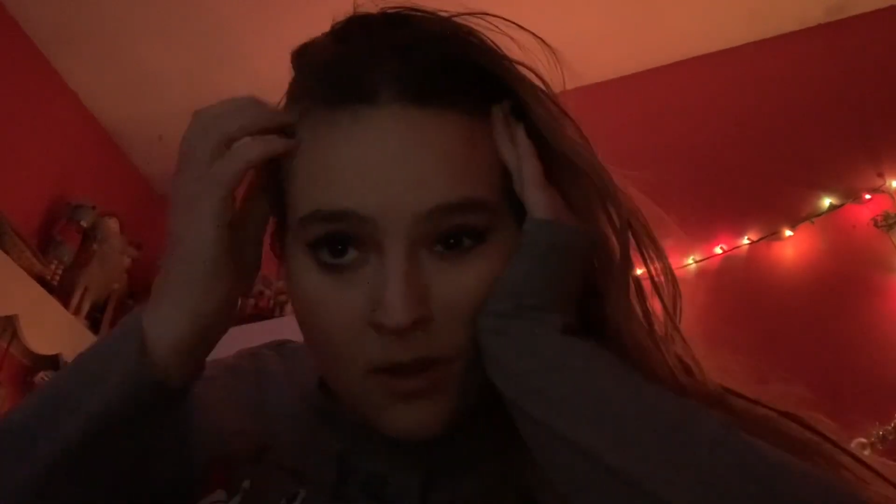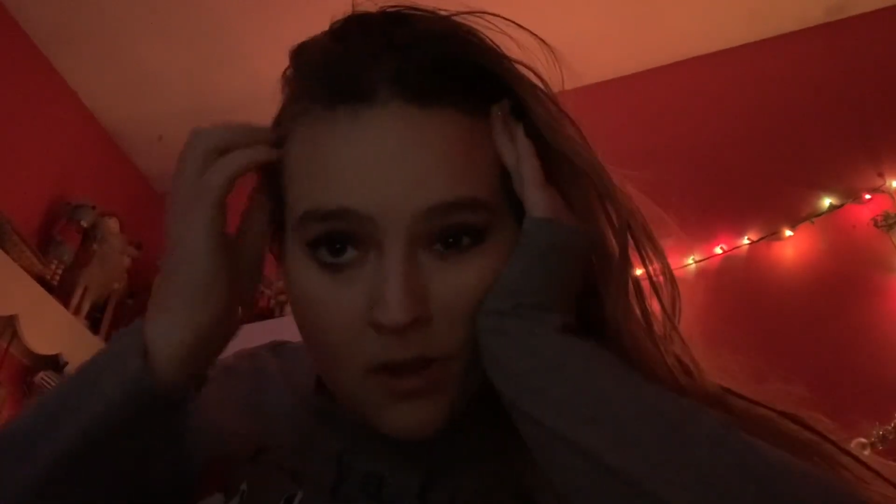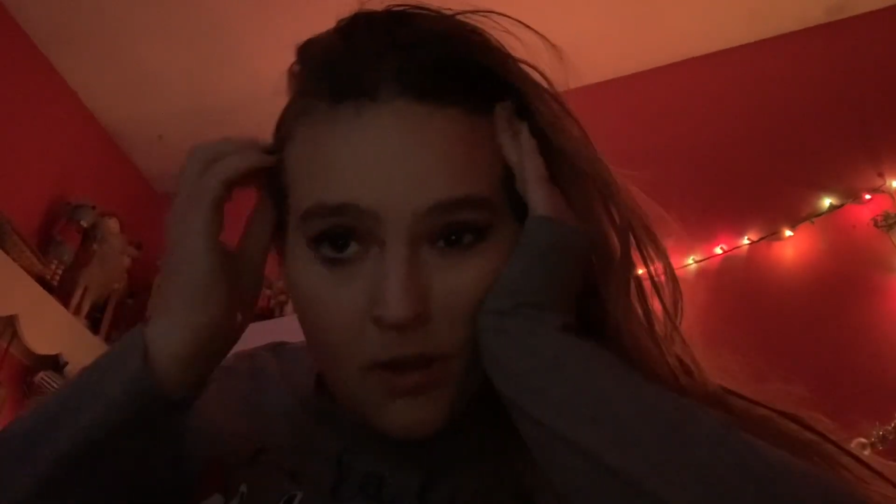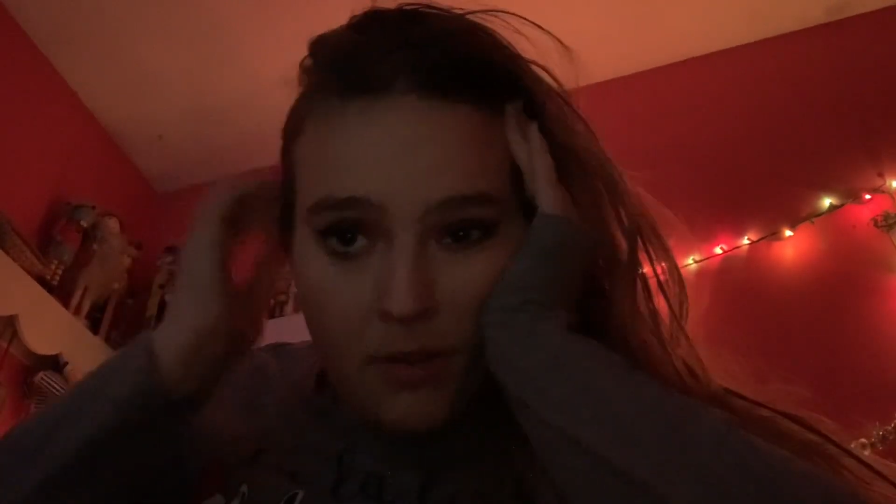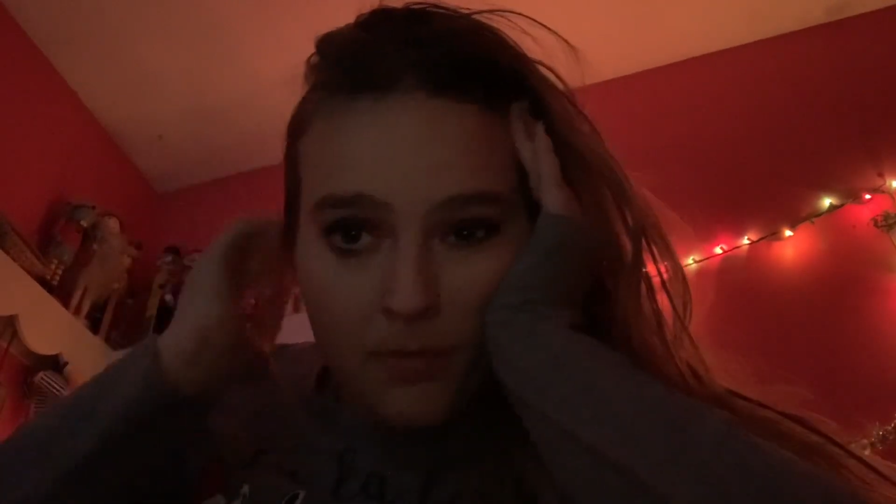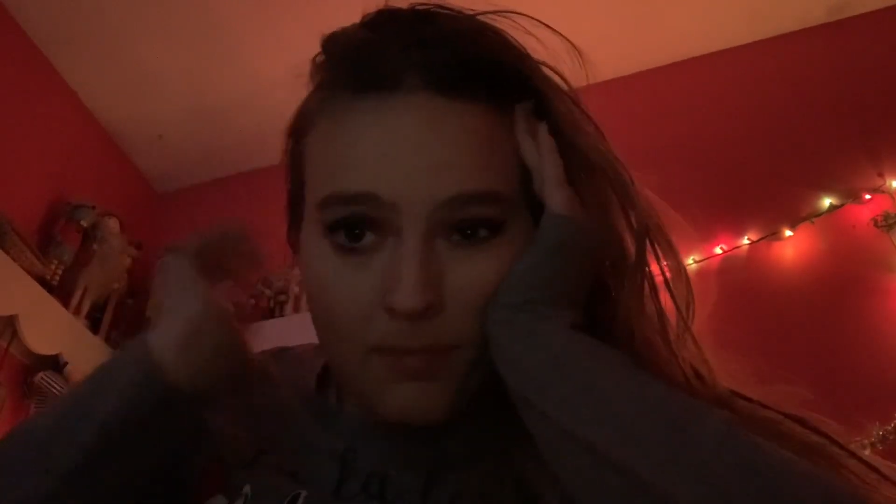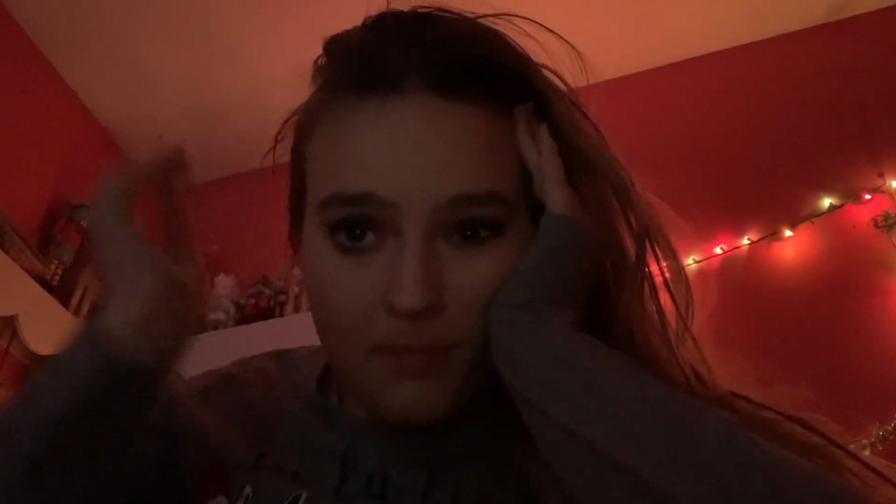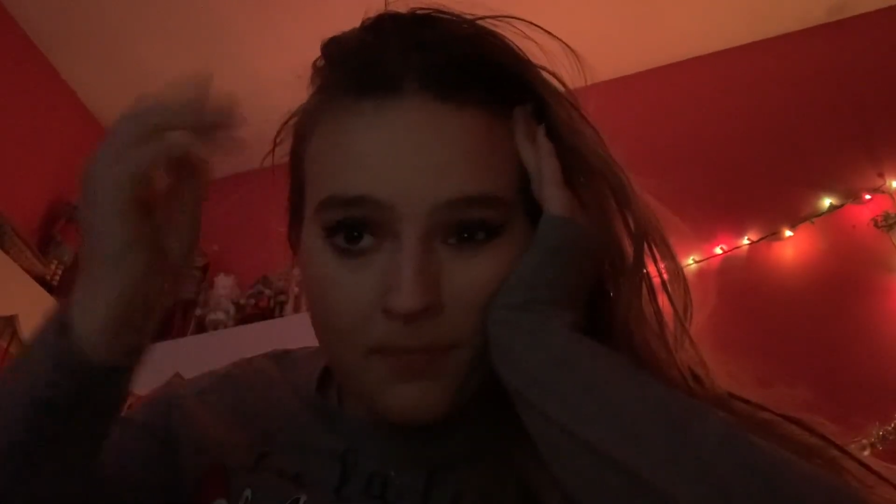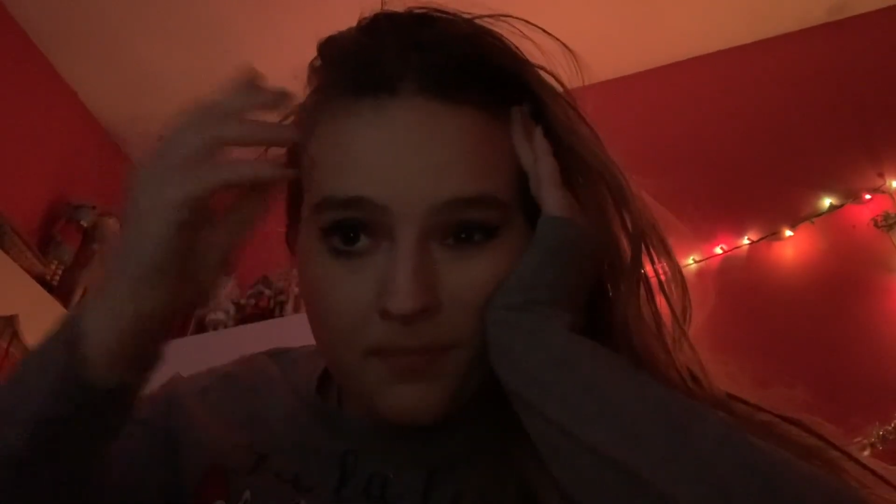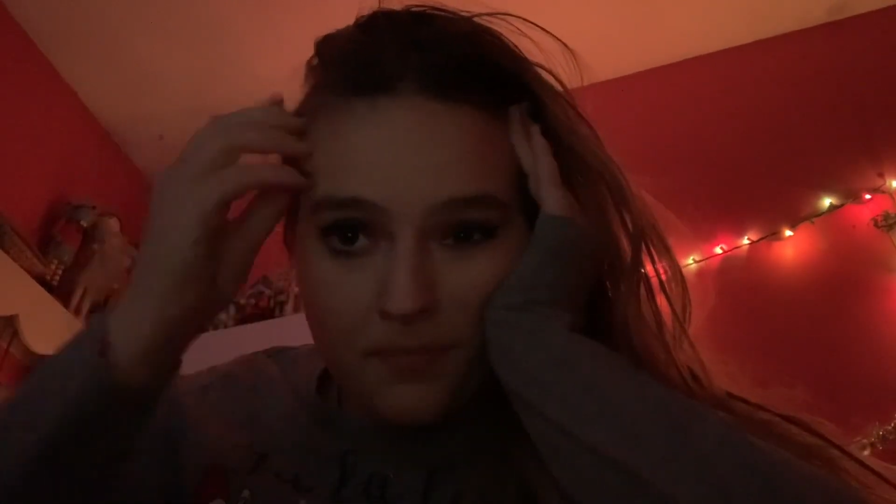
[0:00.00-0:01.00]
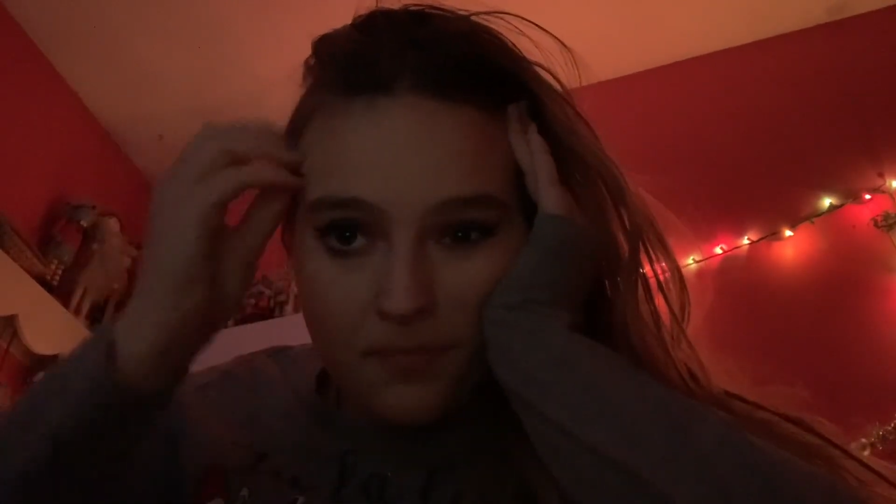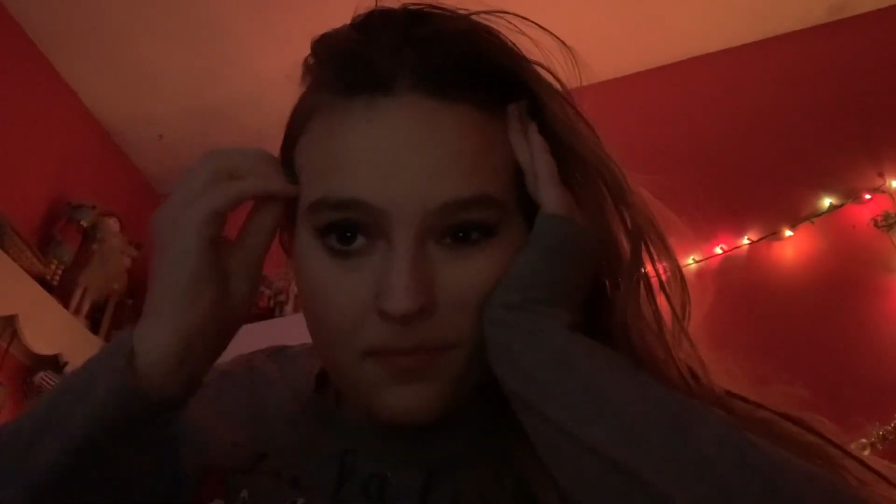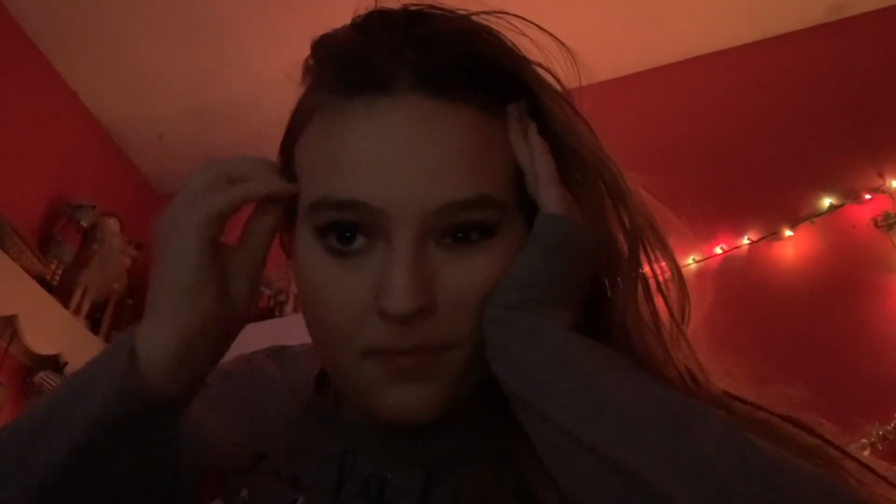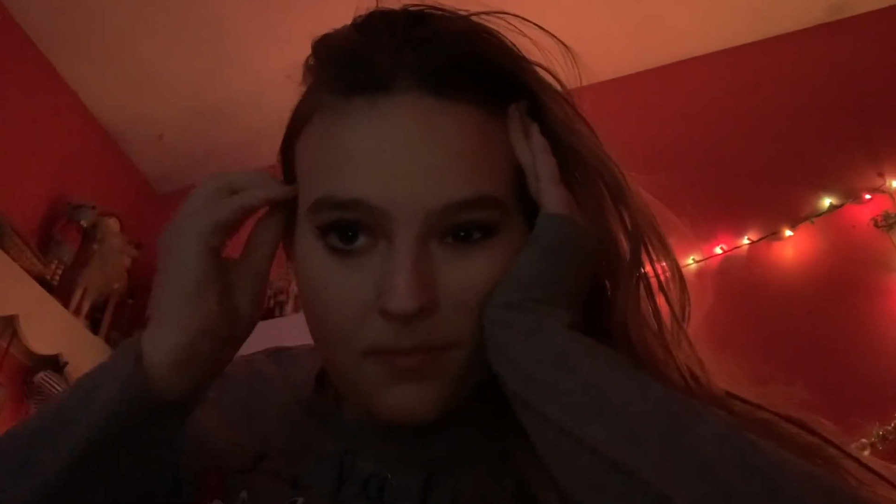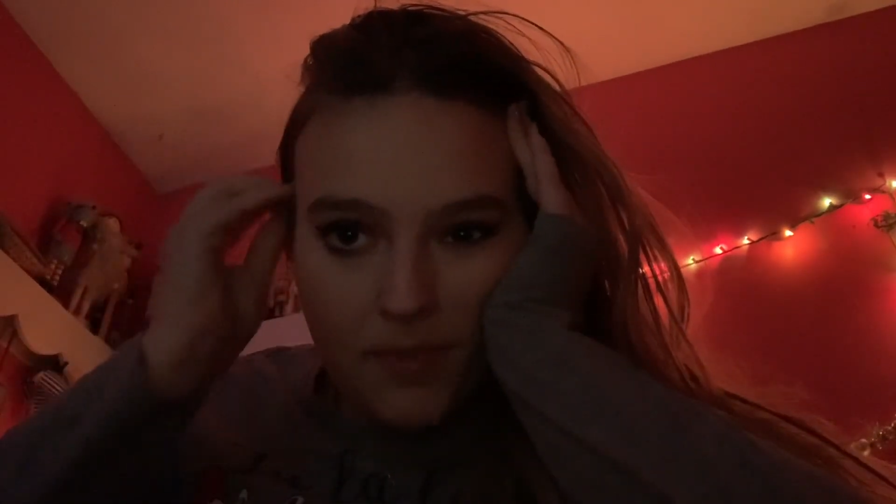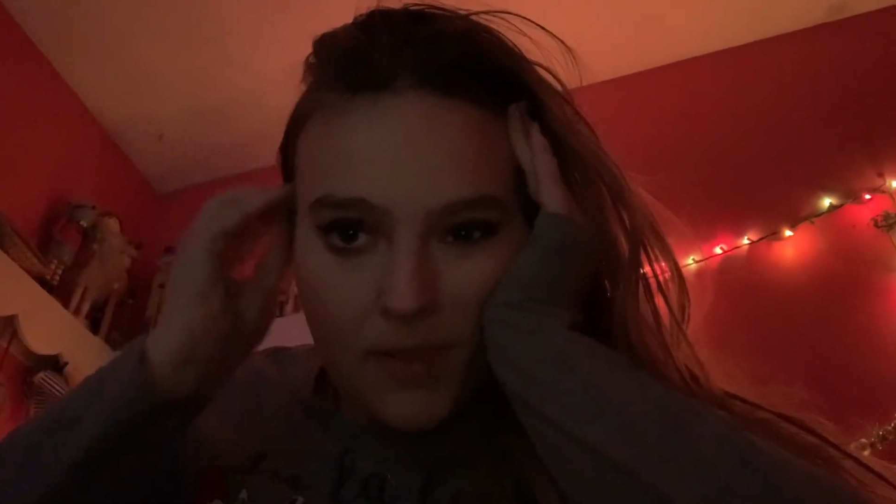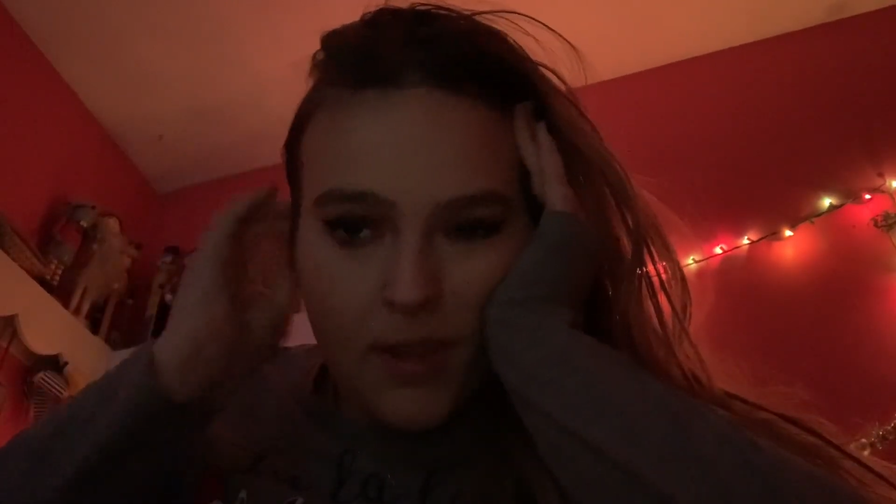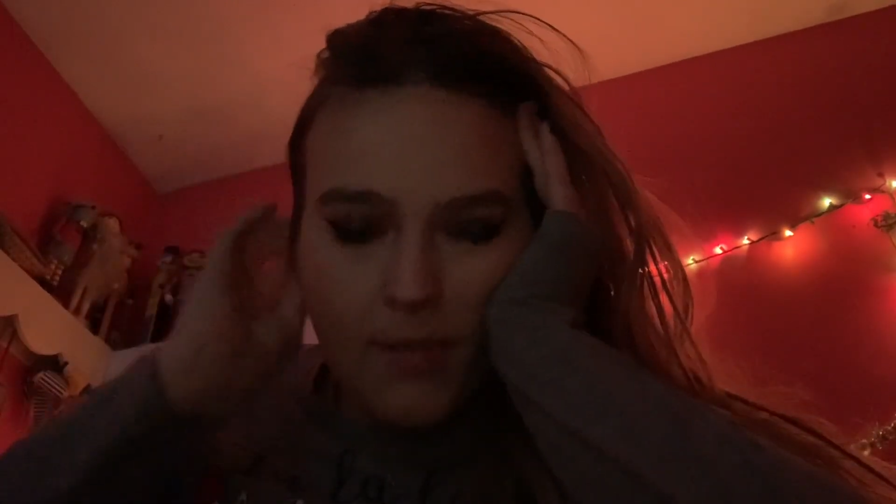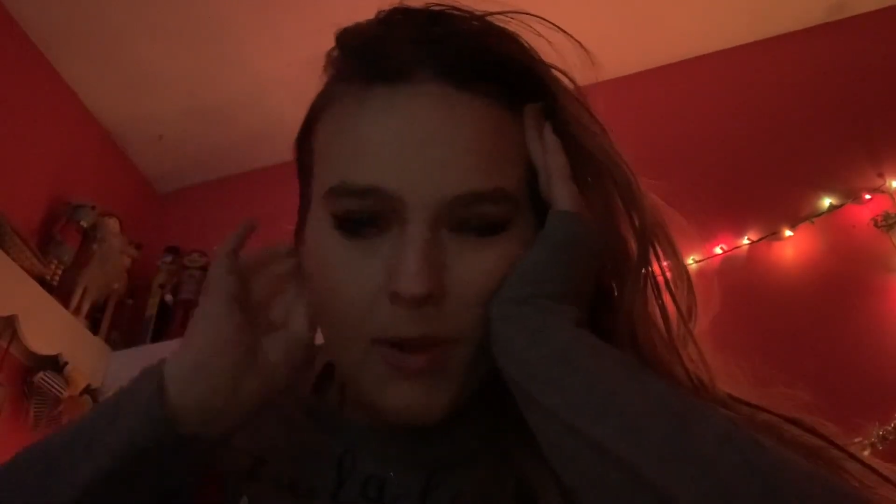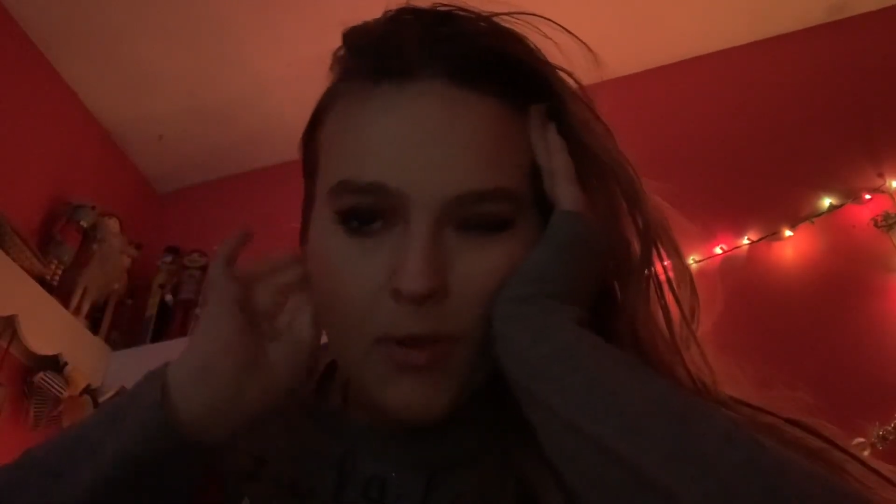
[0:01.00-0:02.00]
I'm not